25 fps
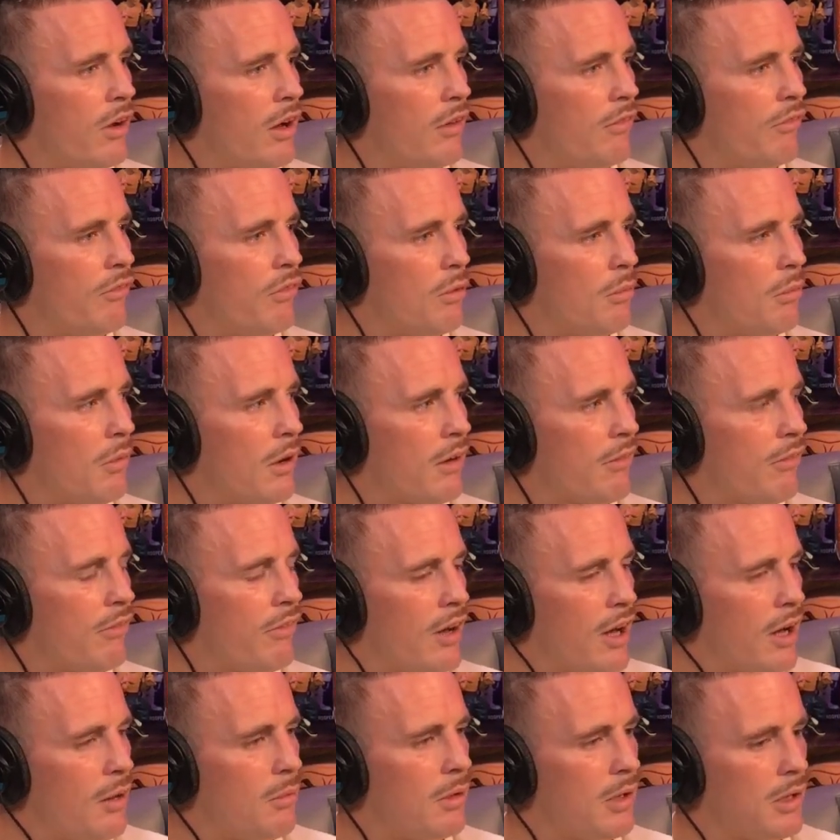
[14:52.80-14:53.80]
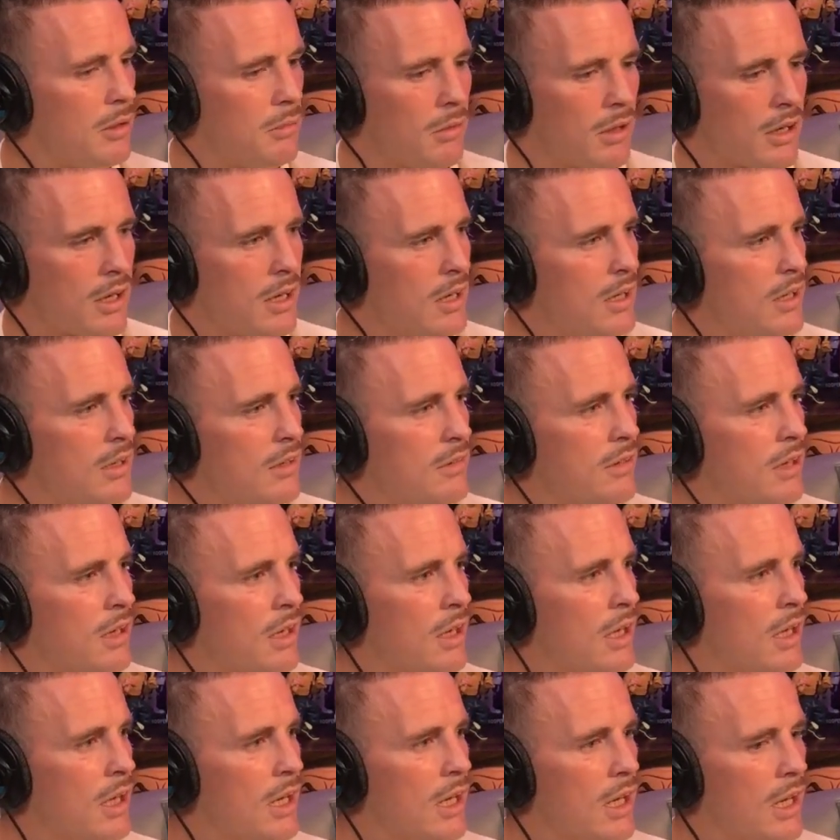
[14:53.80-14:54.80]
fighting for my family, my kids,
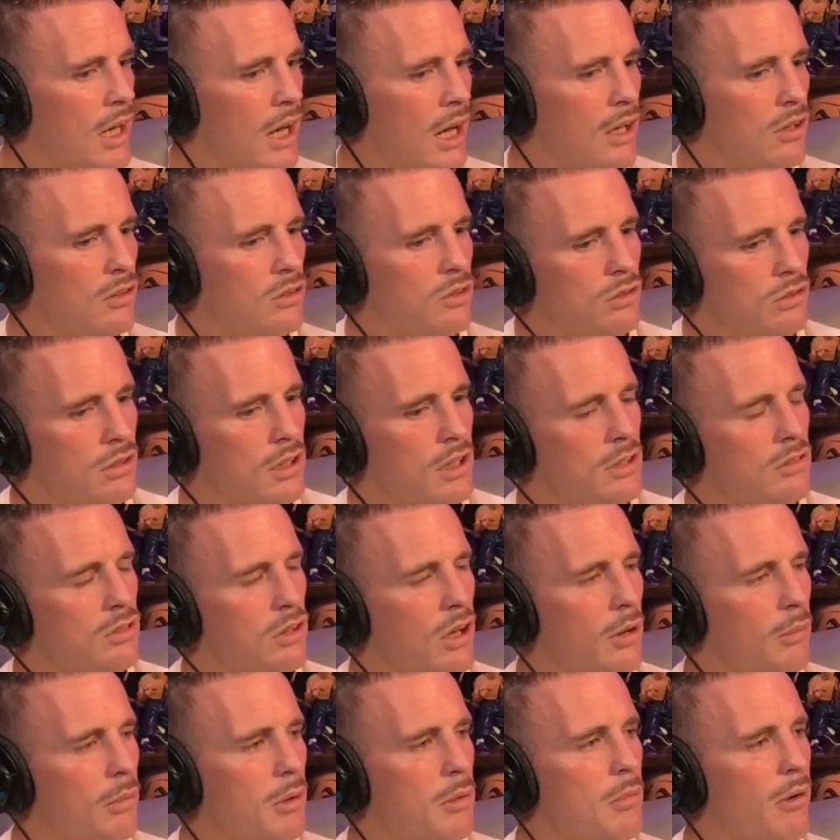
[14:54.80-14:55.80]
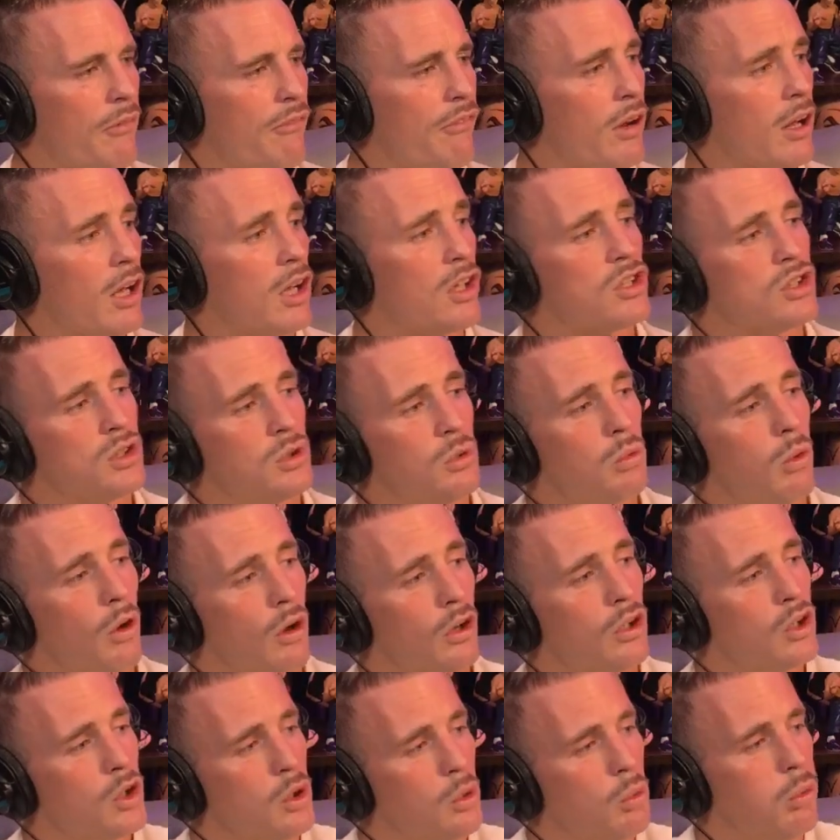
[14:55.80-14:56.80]
and you're really trying to be my friend because you
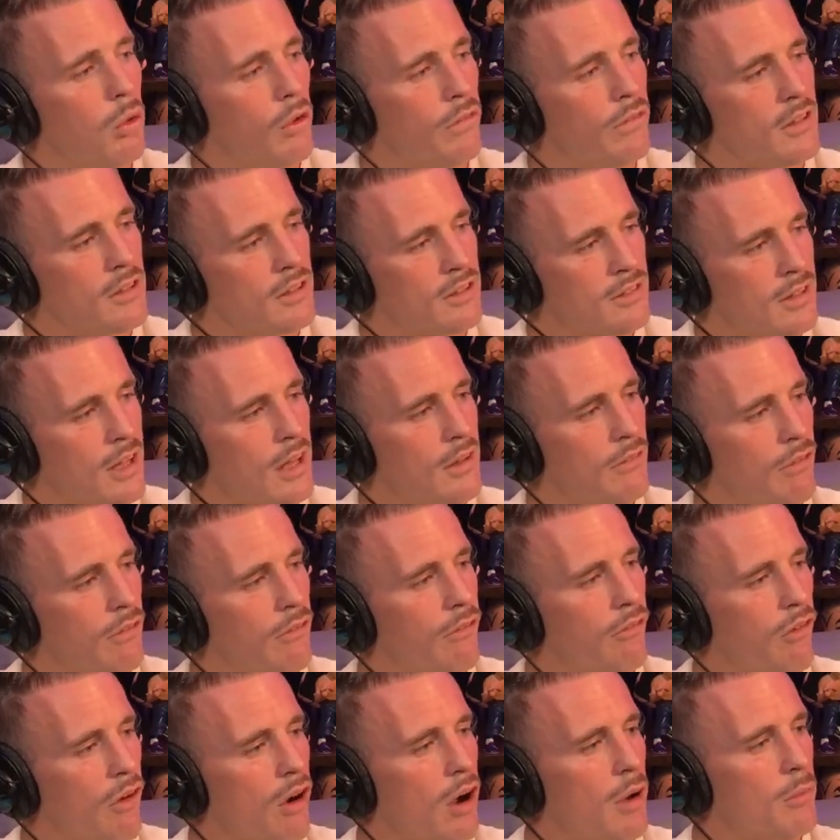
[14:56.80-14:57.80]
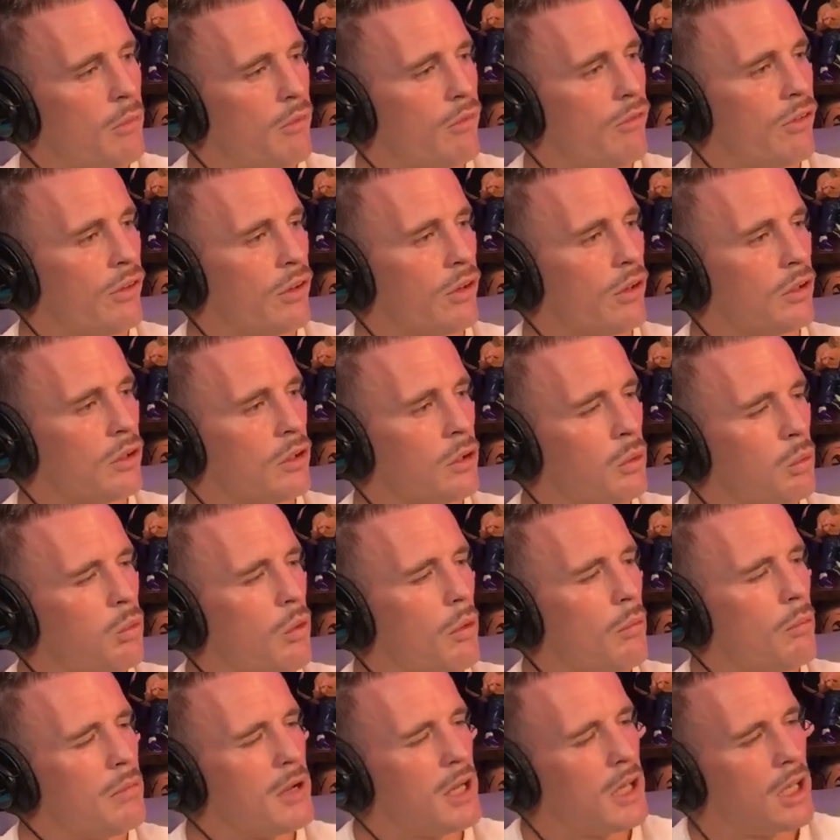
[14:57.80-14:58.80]
want this safe environment for you. You
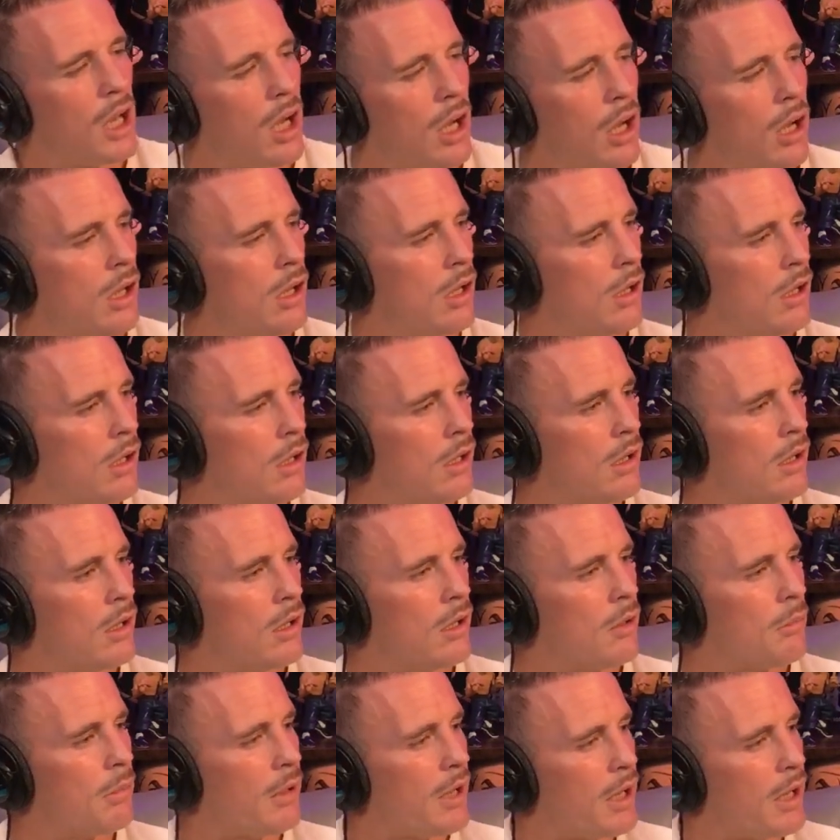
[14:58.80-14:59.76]
want me to, but